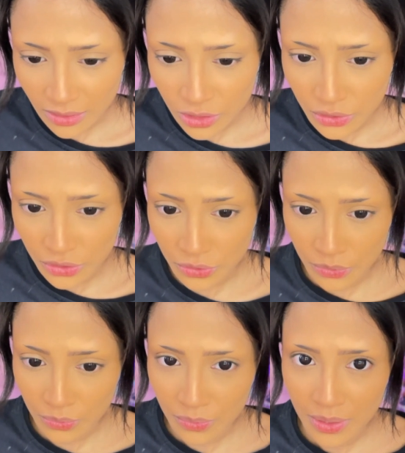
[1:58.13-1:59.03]
to
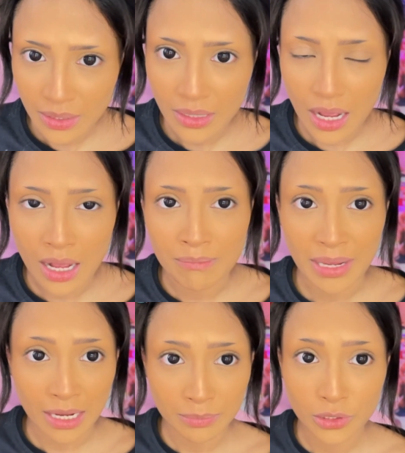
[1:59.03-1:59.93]
do a
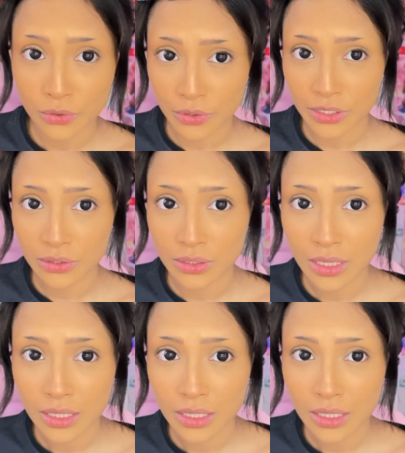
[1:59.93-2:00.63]
makeup tutorial,